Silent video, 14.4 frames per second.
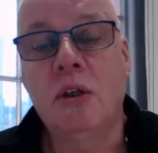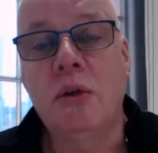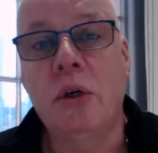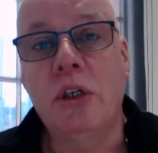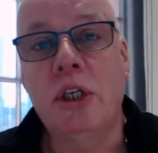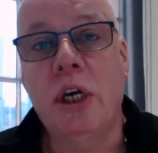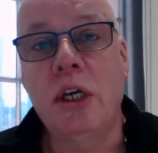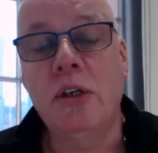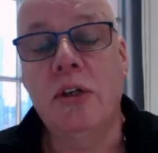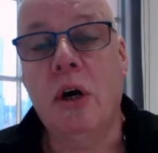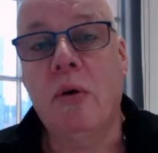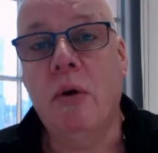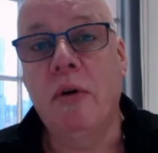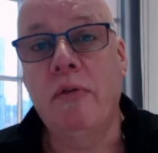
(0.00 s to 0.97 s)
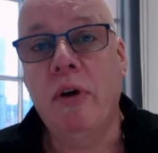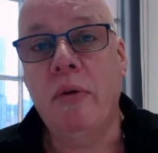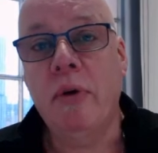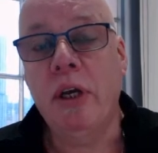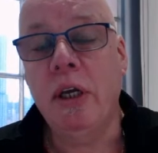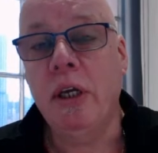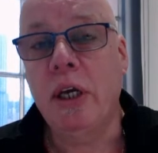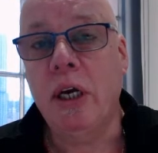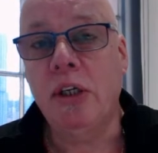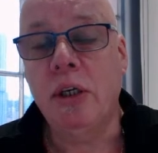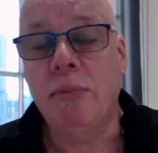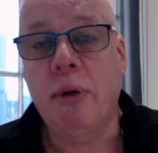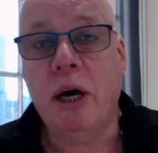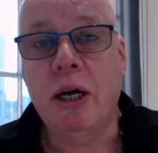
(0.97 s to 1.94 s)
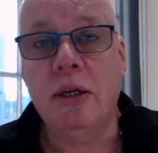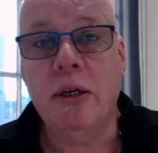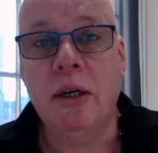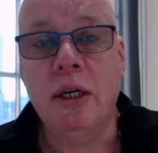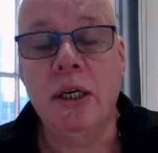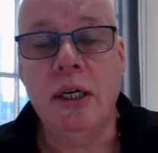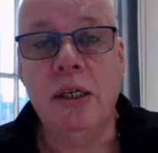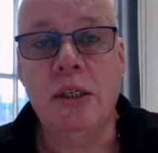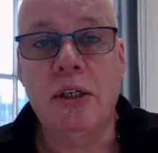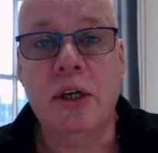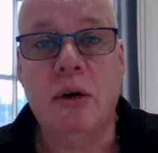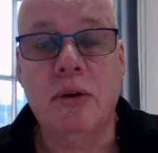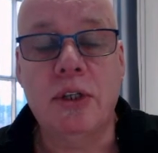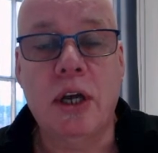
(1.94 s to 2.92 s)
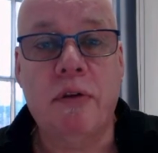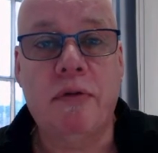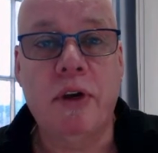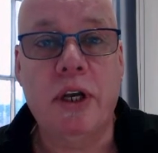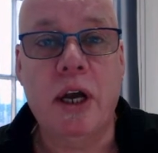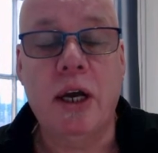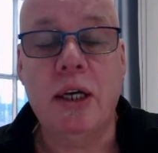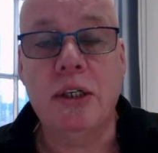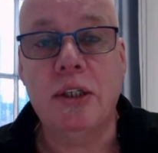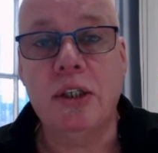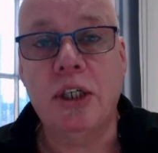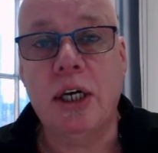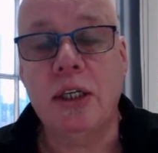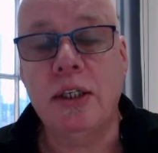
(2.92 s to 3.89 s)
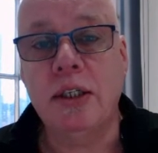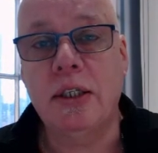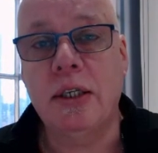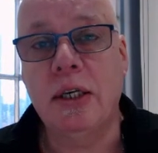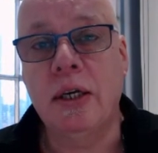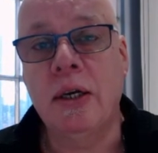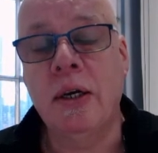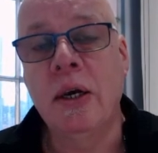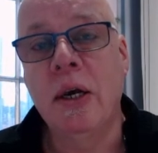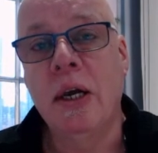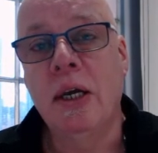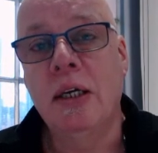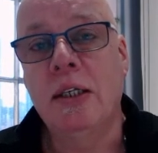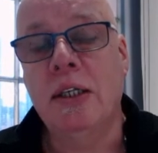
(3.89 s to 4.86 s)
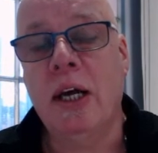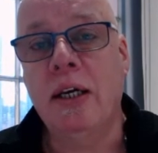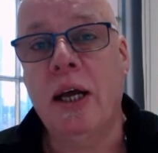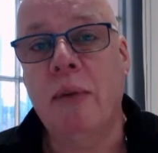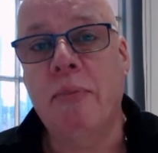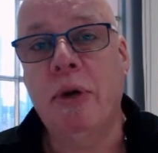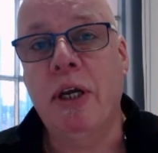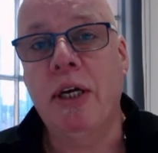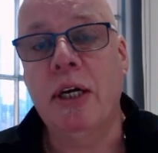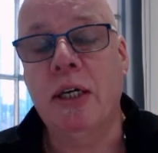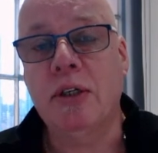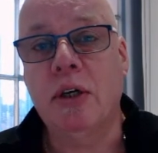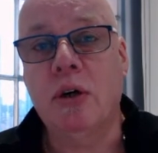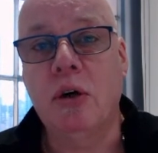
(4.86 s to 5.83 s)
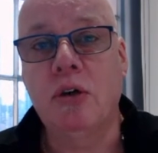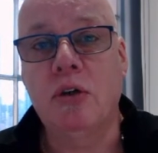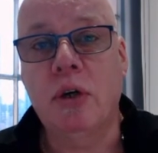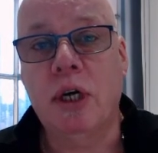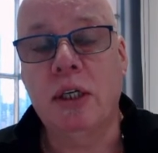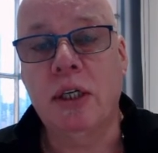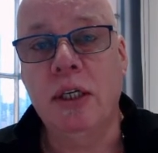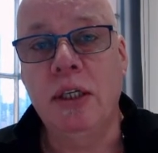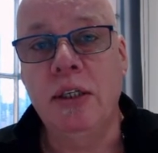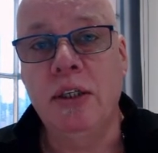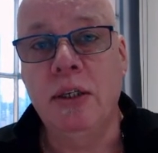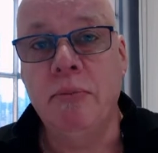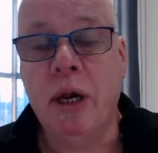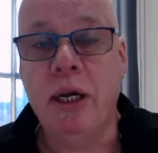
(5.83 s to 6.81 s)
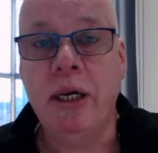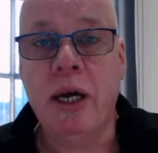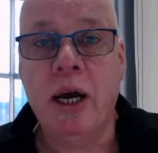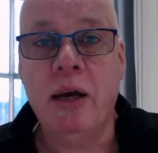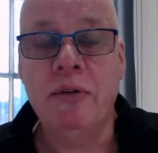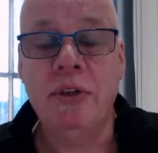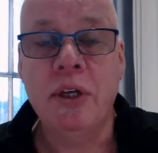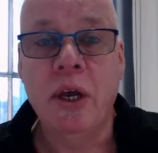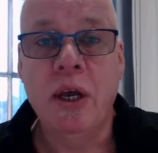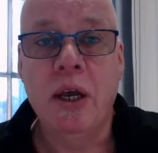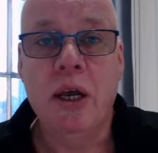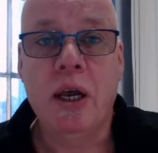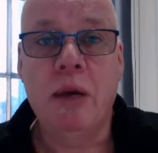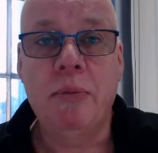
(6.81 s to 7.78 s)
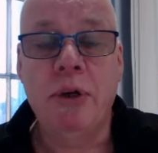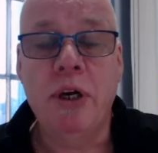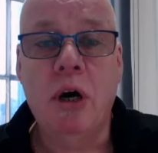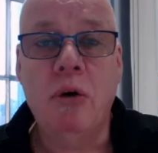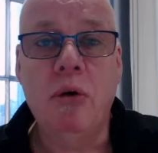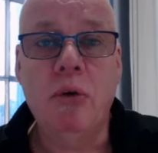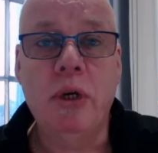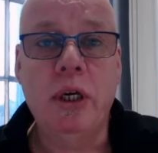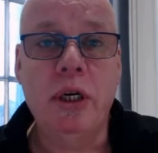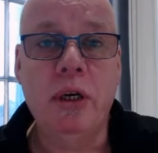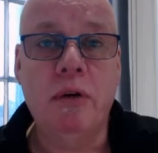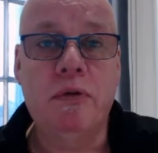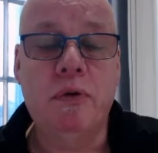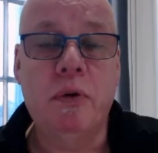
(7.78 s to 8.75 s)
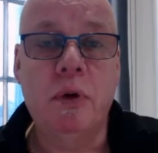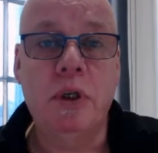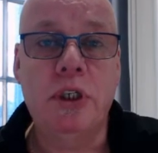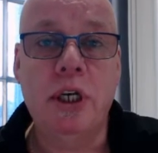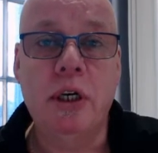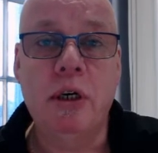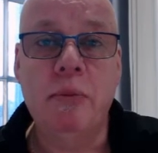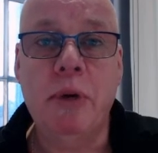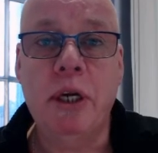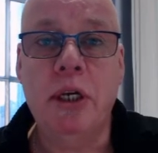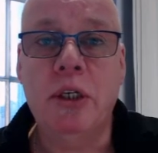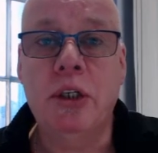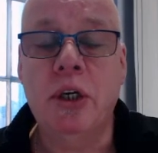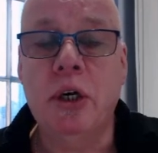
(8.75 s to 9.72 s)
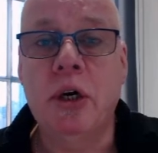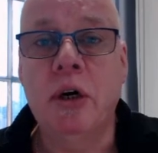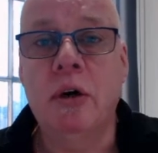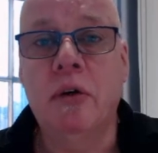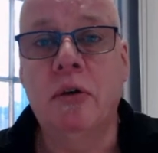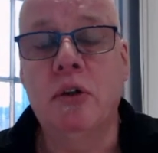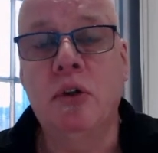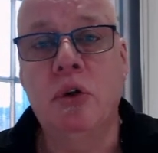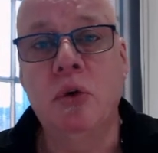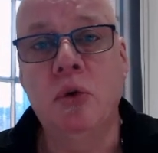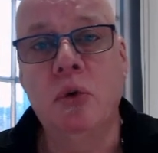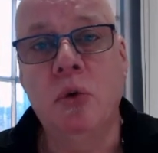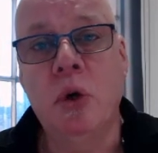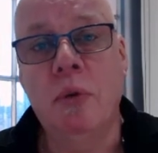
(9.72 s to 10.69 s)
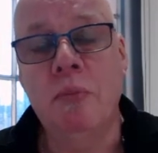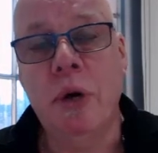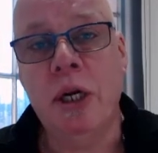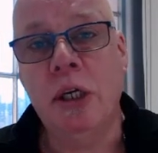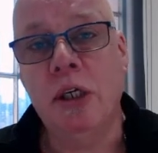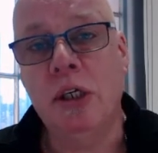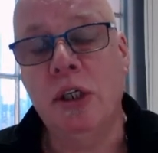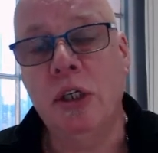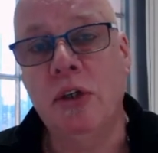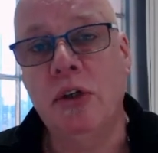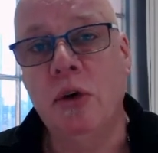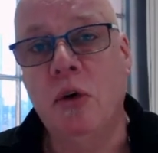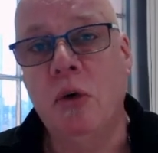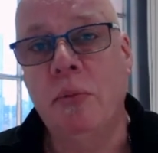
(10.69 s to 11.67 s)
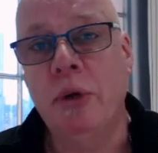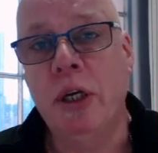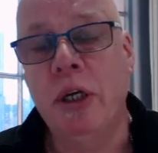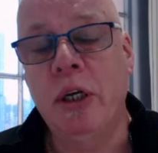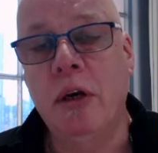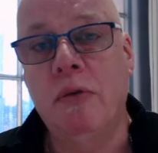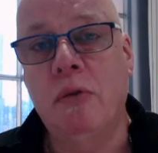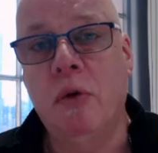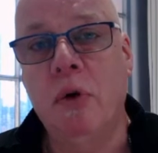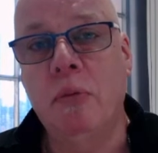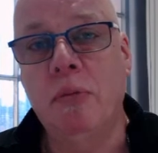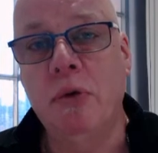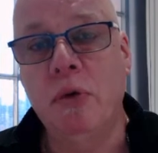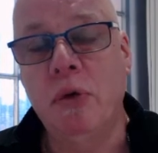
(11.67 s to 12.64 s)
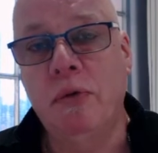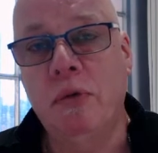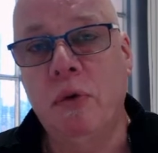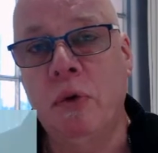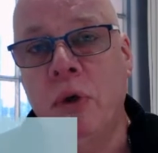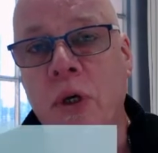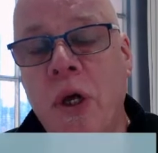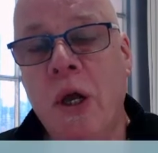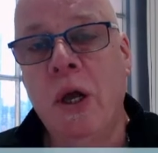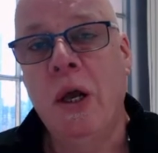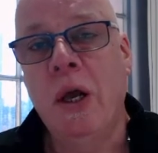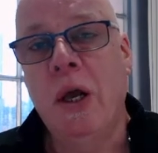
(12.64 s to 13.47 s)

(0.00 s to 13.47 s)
Stuart Chase, our very engaging partner in South Africa, has just signed up another contract in the Maldives, and we're now looking for a general manager to manage the opening for a beautiful,